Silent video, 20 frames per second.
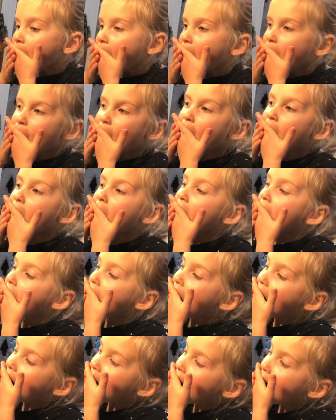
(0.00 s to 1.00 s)
add the
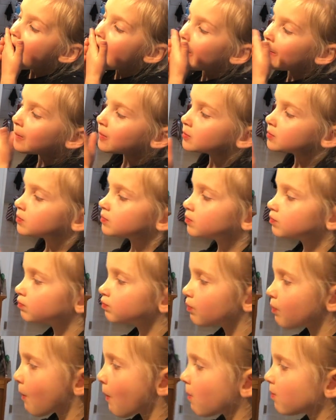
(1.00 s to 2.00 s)
raisins and fill in that.
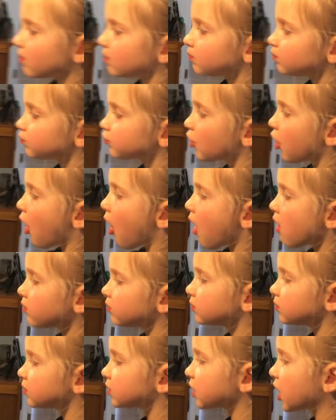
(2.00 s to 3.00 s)
How are those chocolate
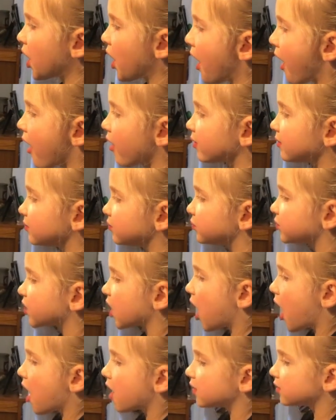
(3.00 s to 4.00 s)
chips? Are they
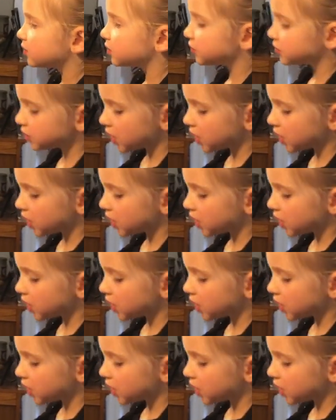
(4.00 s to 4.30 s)
yummy?